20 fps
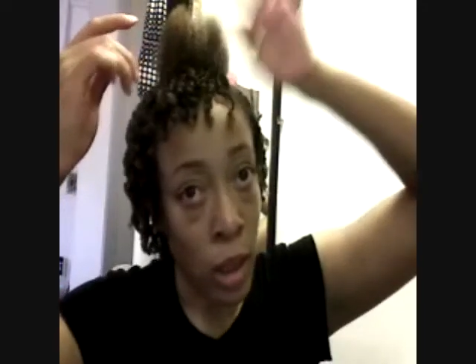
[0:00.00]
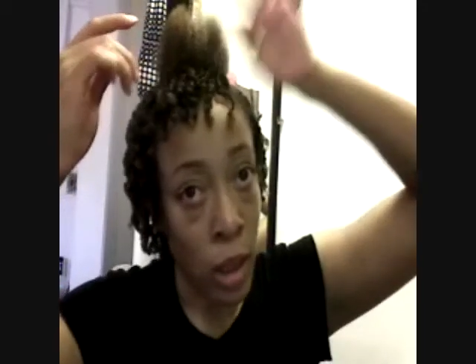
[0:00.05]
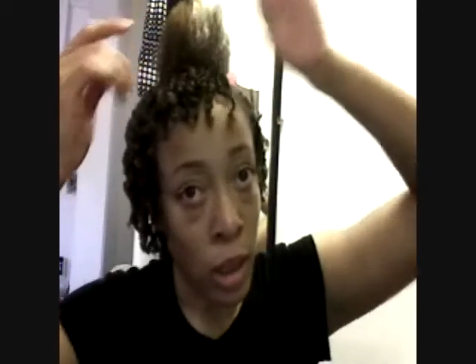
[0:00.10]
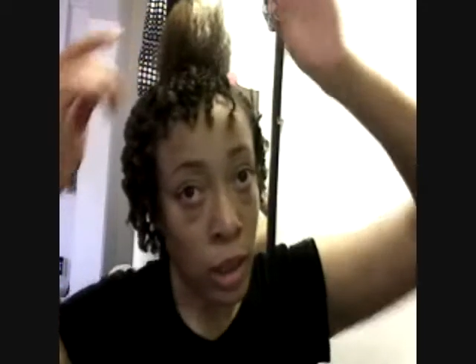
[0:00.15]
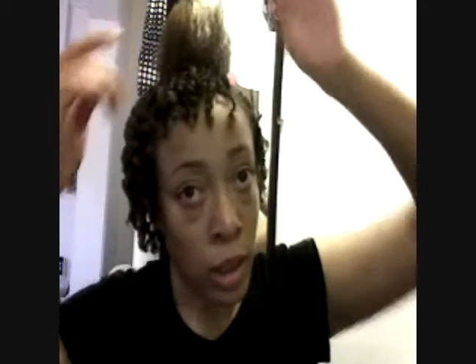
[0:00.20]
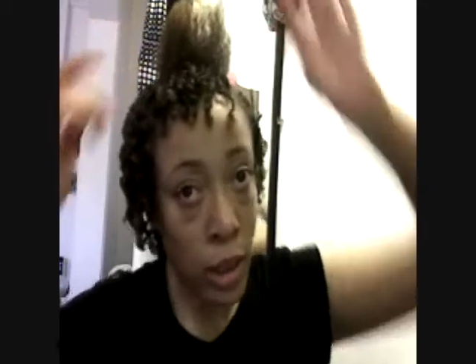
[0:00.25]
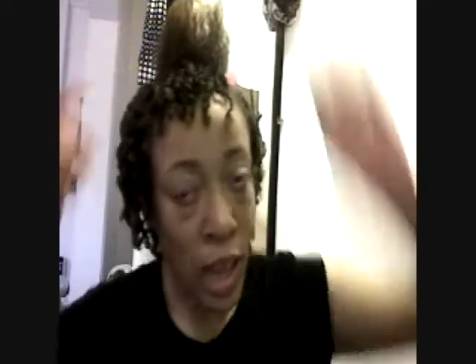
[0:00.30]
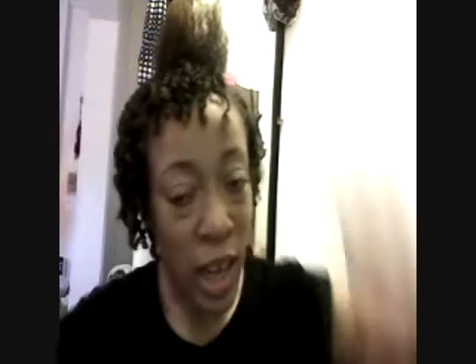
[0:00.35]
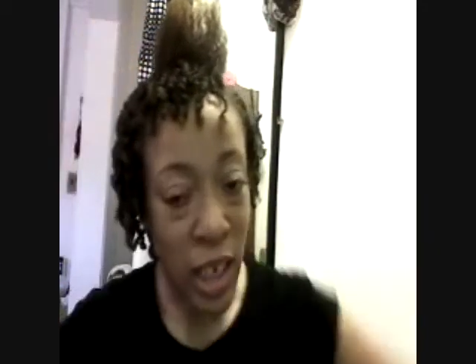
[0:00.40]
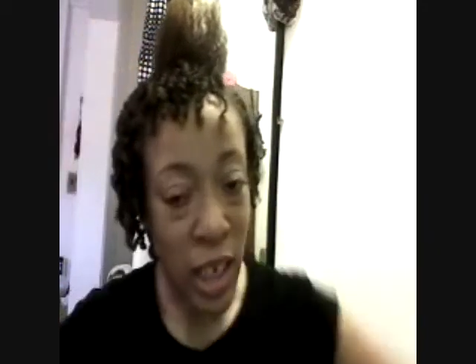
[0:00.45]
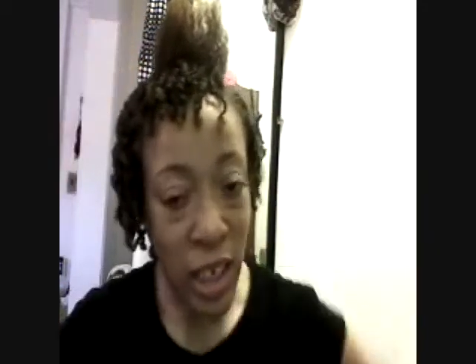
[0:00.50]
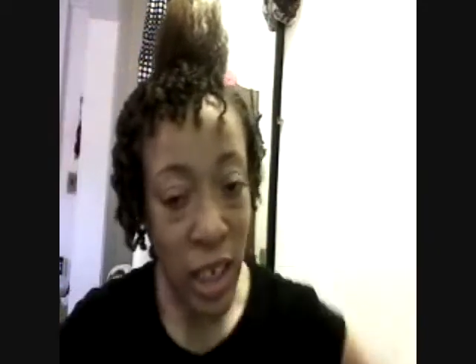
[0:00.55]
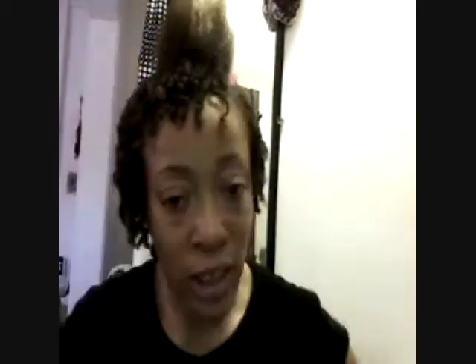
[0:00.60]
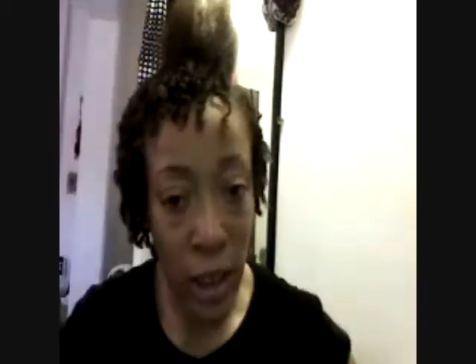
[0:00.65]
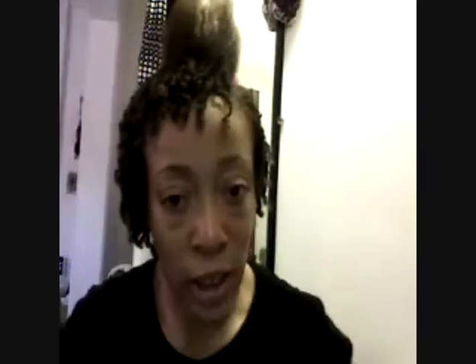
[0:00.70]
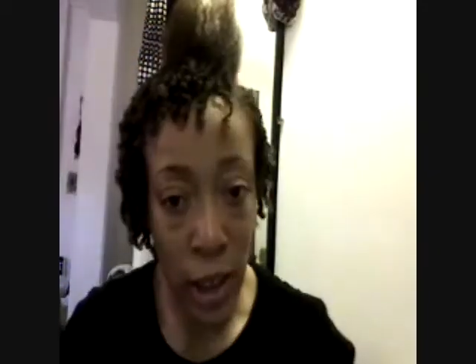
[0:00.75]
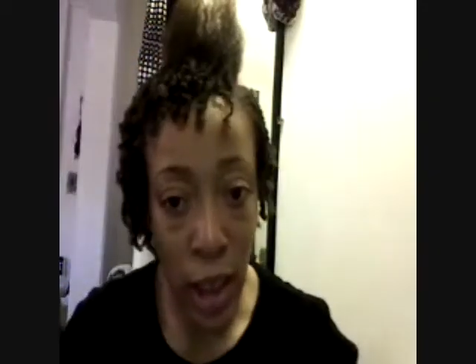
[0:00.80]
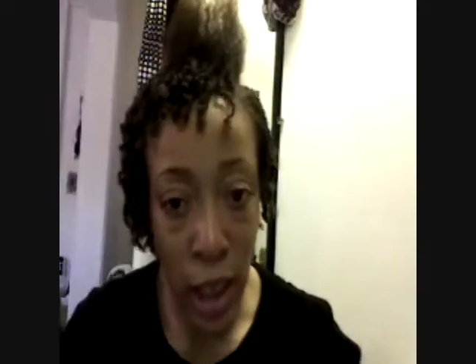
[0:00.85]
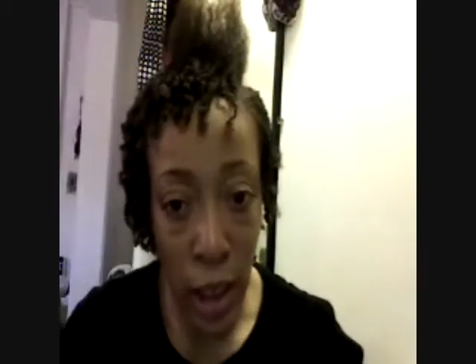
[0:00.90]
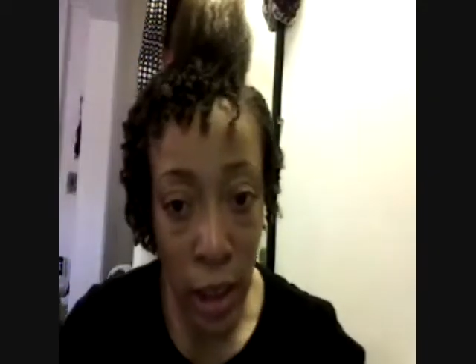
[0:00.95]
Because I can
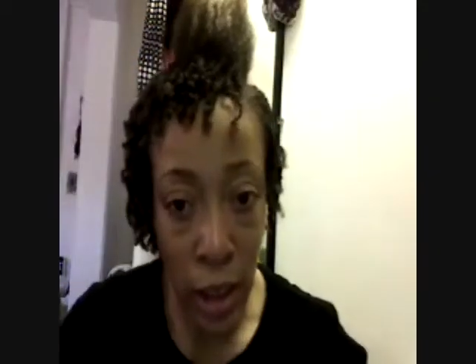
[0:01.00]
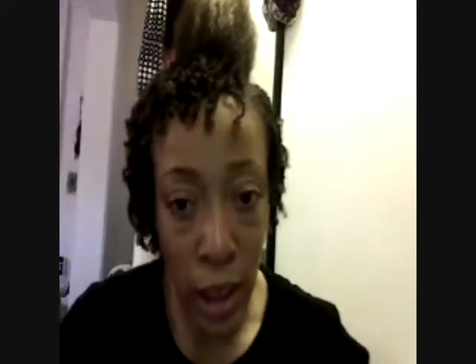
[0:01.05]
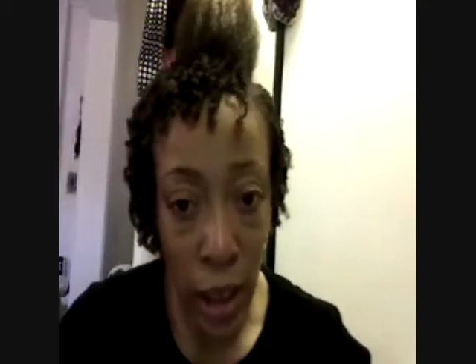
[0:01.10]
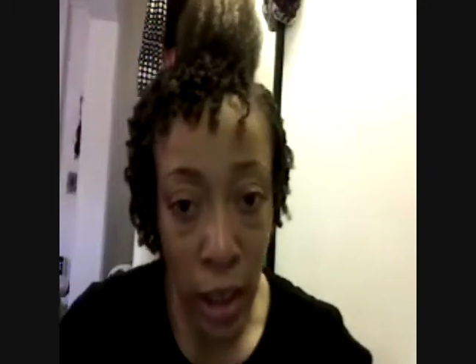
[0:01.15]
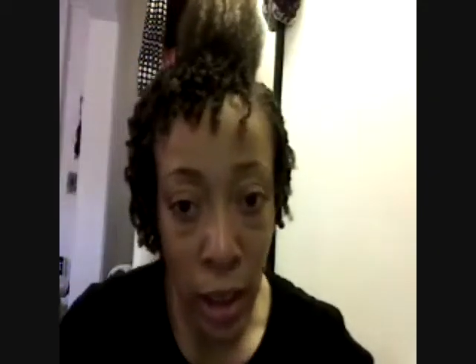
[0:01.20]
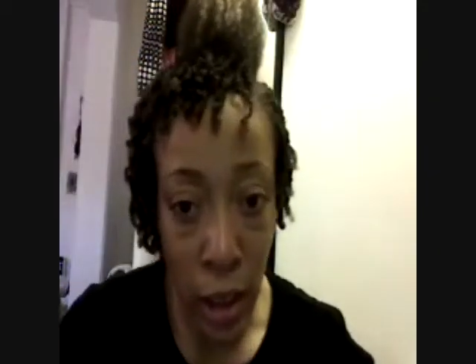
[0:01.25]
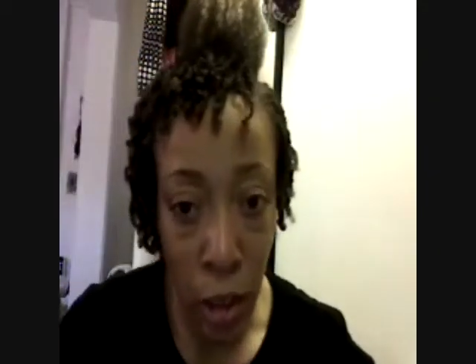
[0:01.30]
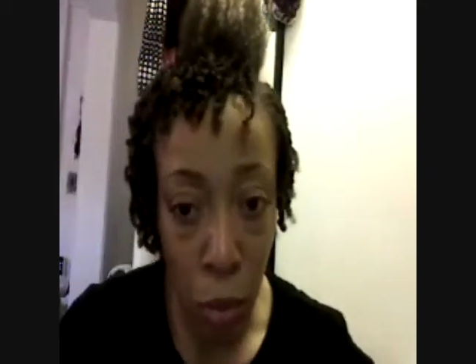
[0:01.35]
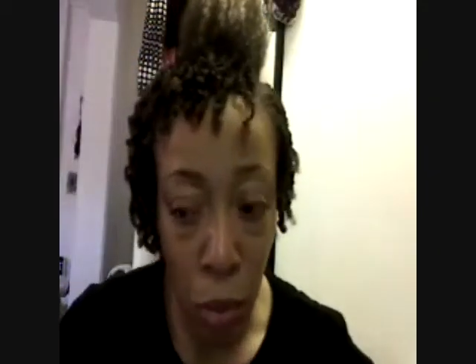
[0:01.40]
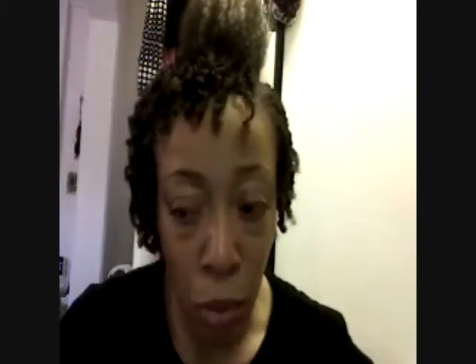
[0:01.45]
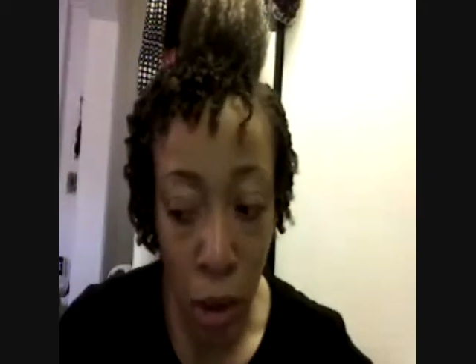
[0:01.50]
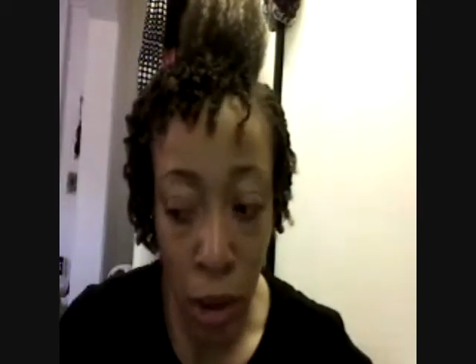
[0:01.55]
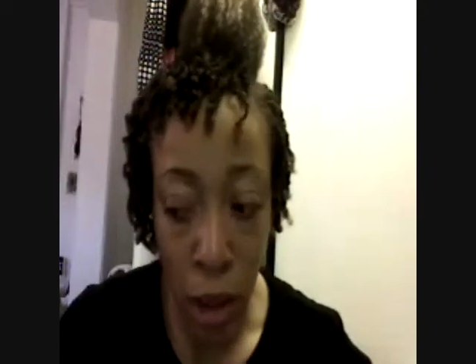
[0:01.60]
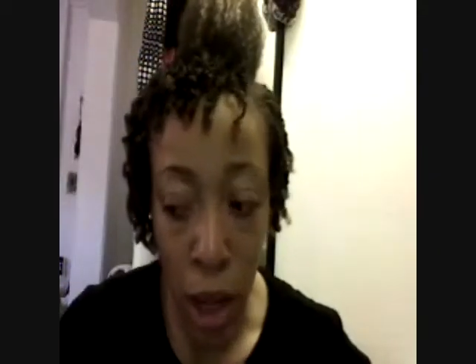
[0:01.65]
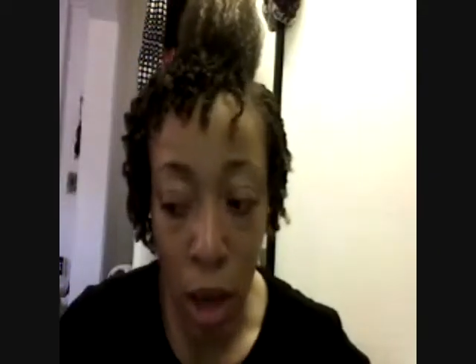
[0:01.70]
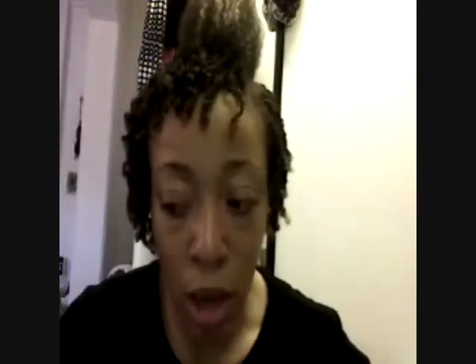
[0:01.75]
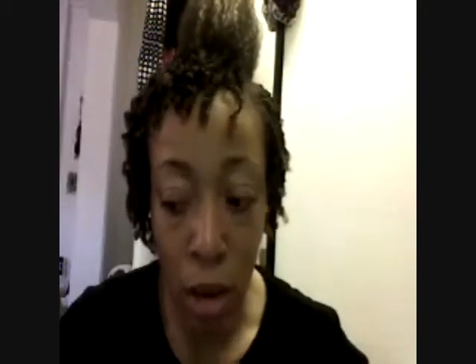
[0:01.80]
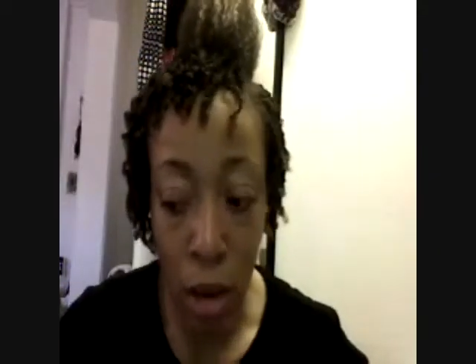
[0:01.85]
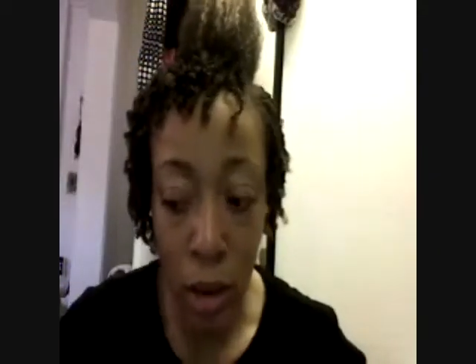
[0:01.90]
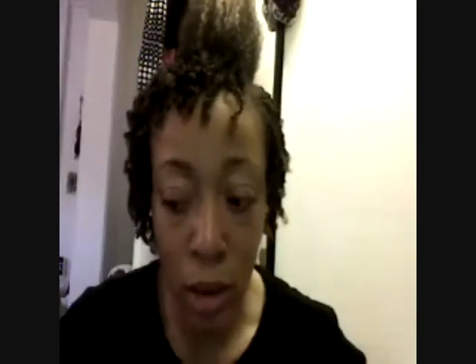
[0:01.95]
sense that this one is
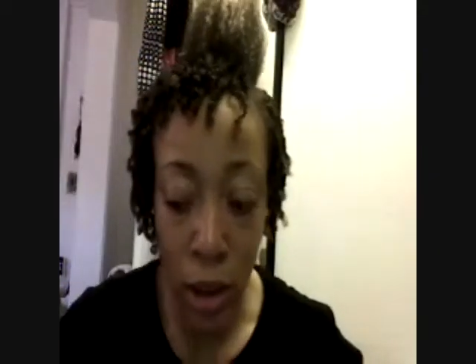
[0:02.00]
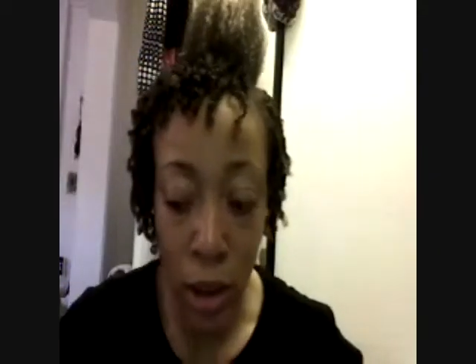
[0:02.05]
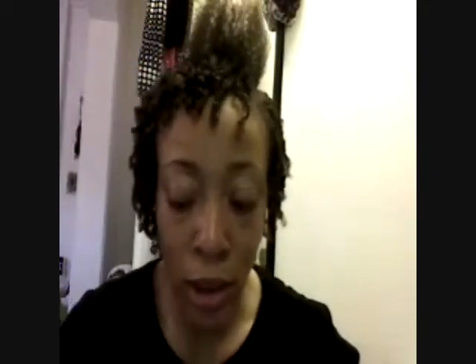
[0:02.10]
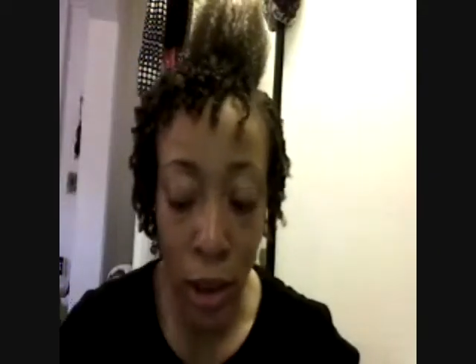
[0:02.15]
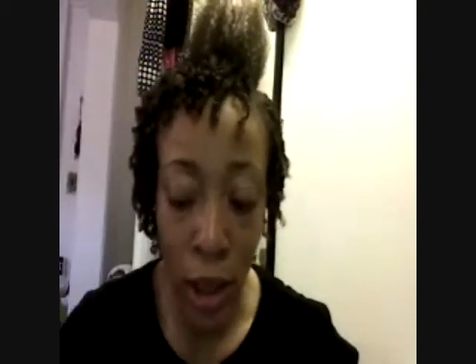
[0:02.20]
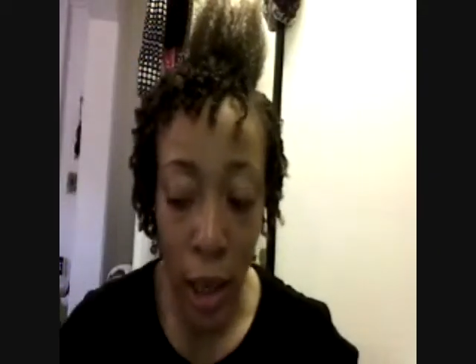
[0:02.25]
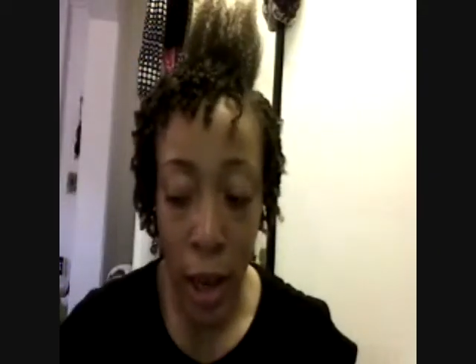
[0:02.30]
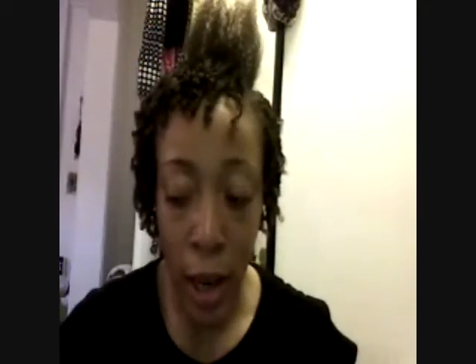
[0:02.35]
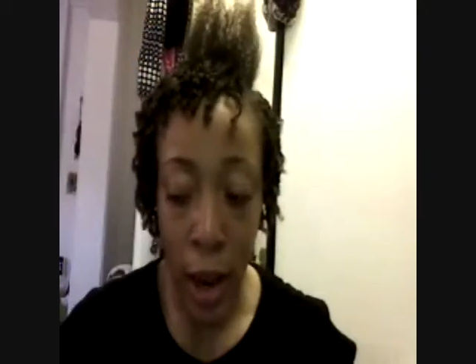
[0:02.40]
not going to stay